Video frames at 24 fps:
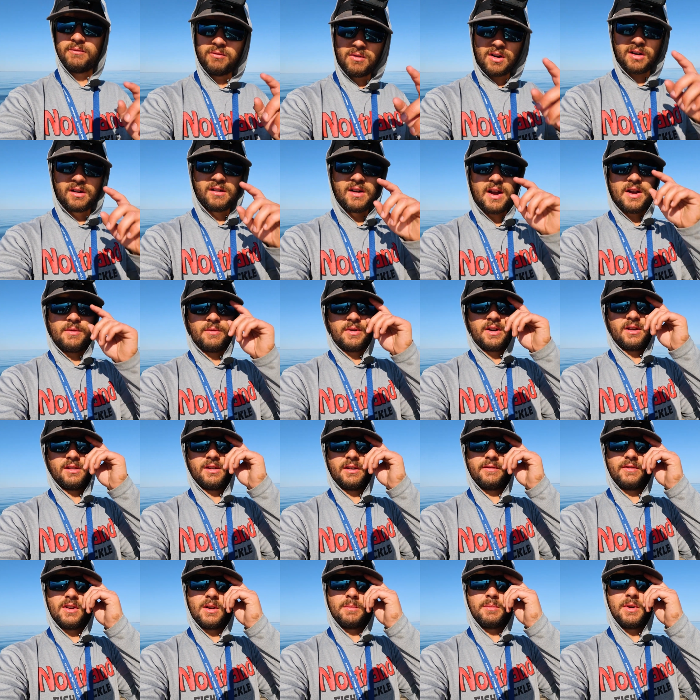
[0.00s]
regret when I
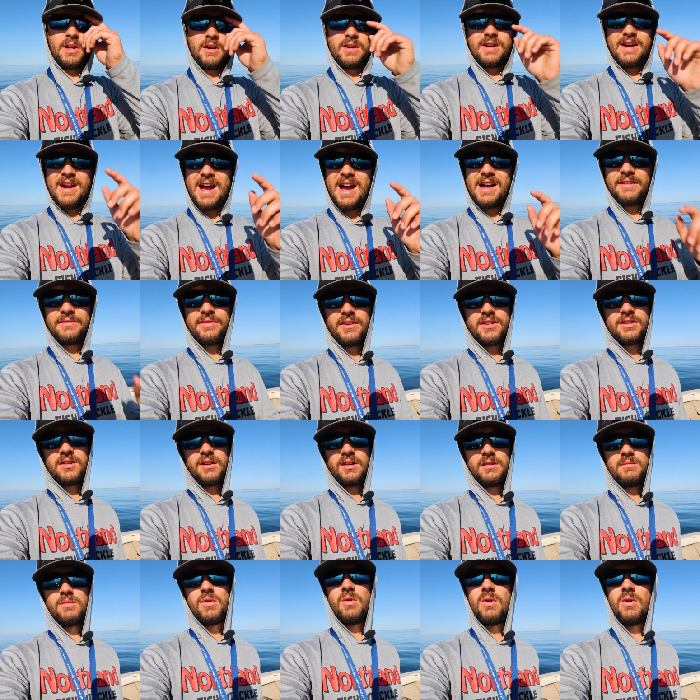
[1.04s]
lived up here not fishing it